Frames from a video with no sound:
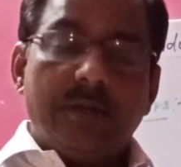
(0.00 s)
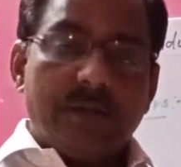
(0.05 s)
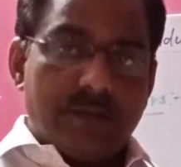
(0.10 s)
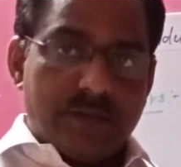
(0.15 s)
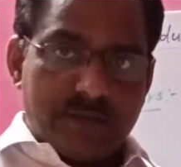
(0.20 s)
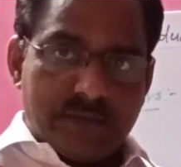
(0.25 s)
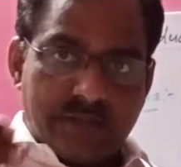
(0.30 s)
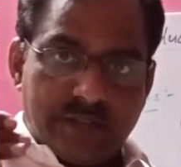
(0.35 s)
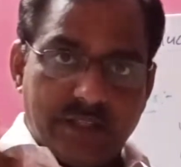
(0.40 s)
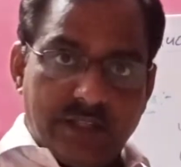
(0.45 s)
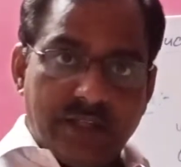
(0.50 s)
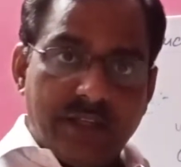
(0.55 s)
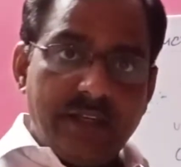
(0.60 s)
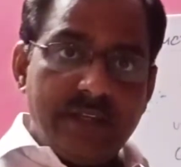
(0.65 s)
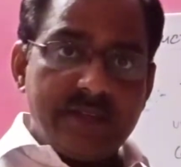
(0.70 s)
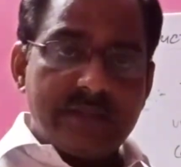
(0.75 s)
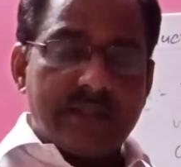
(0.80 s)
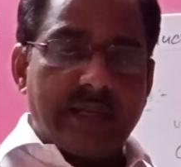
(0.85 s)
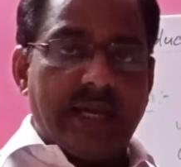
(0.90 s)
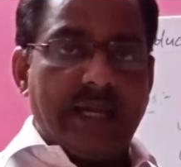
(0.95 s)

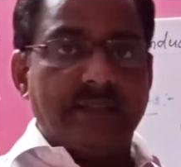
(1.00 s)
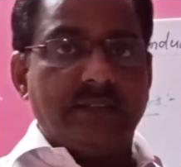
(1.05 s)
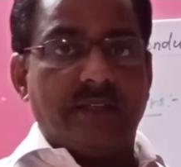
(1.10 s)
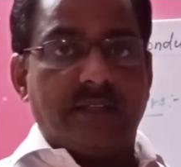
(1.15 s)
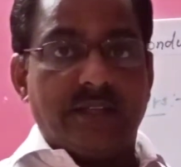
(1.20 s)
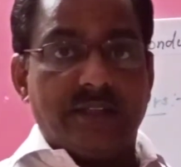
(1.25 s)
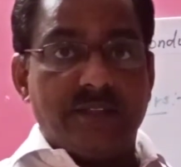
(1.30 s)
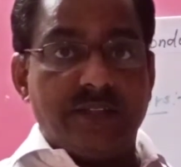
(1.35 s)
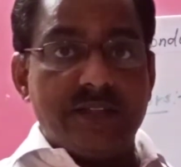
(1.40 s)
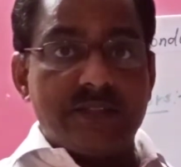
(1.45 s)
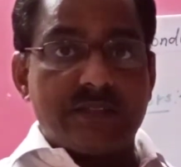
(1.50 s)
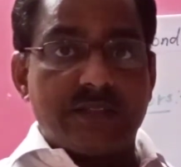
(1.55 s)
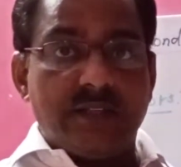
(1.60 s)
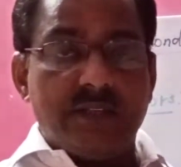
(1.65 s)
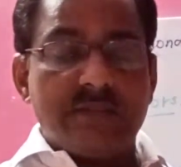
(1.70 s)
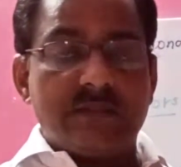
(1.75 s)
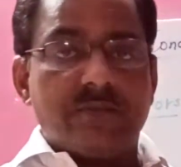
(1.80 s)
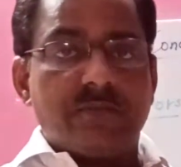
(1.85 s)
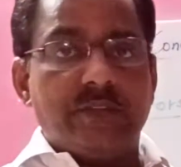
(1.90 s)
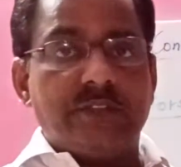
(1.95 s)
series and the
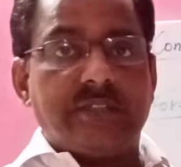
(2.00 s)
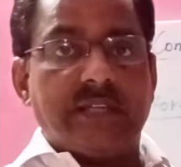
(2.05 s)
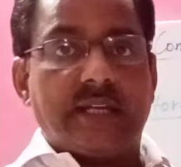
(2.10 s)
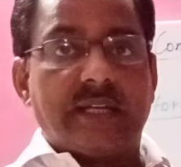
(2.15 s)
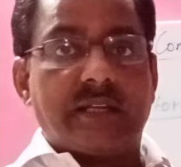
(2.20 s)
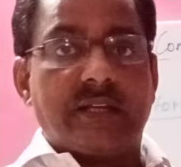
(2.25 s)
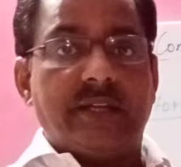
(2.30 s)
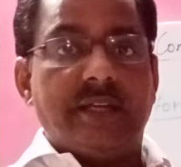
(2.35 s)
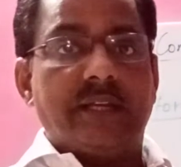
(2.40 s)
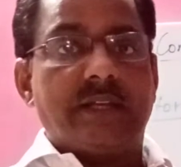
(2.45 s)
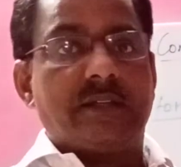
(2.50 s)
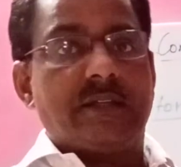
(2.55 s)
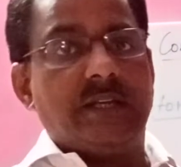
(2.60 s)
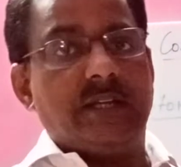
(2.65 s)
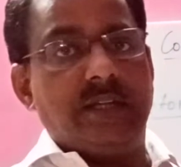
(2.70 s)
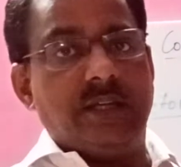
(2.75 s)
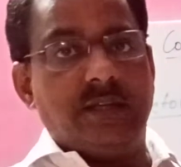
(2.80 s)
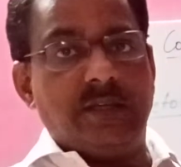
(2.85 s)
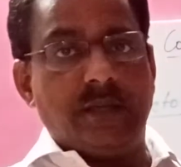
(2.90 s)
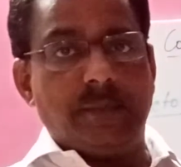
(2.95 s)
resistance which are connected
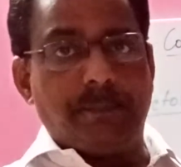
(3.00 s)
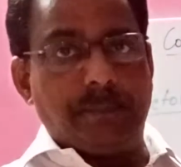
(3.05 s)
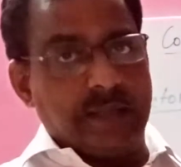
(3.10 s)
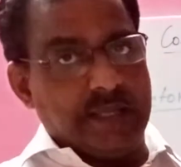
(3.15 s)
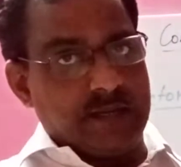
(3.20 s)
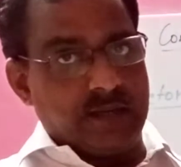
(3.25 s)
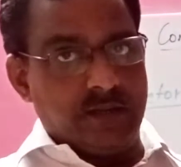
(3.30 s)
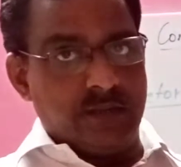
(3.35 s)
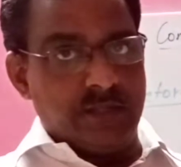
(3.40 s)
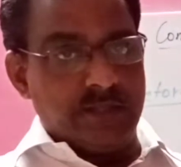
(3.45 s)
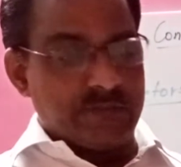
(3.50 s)
in a parallel.